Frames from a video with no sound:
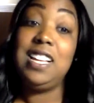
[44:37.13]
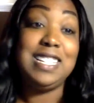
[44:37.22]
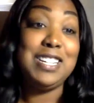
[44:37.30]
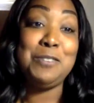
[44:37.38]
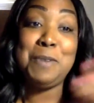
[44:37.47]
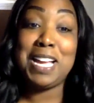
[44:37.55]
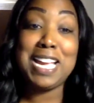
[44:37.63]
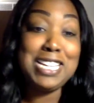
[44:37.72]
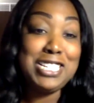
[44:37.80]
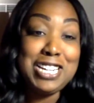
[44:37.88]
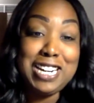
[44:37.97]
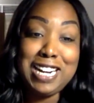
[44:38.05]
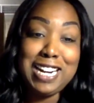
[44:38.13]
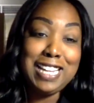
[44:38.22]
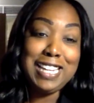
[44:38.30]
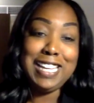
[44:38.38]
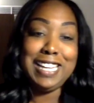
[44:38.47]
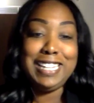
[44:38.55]
Nope, I can't share that out
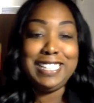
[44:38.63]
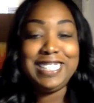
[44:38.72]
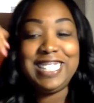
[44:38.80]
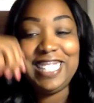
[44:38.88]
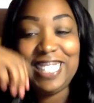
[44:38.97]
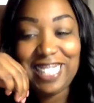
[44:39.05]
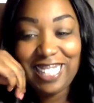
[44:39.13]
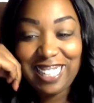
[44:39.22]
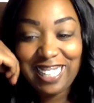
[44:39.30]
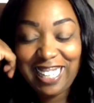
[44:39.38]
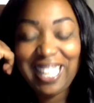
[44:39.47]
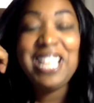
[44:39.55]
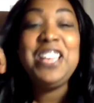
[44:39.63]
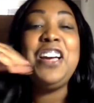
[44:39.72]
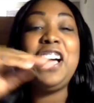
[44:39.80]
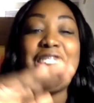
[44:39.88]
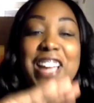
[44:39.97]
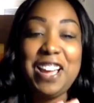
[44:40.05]
loud.
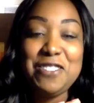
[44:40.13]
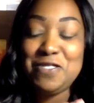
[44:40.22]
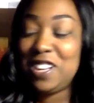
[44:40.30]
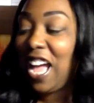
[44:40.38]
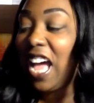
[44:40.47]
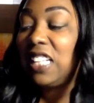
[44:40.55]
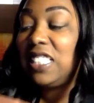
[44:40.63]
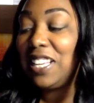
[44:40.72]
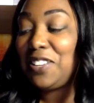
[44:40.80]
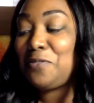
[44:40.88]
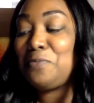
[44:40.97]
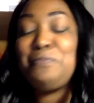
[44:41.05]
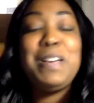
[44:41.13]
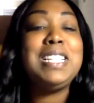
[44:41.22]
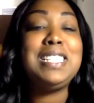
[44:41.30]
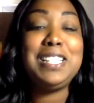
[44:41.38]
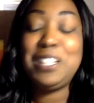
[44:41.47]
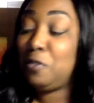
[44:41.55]
Okay, I'll tell you
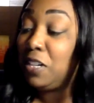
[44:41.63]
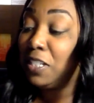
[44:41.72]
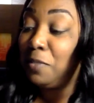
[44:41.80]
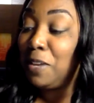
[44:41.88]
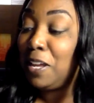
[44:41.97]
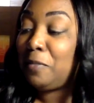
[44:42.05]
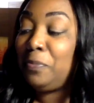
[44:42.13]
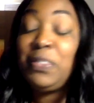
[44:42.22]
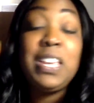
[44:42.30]
basically what it's about.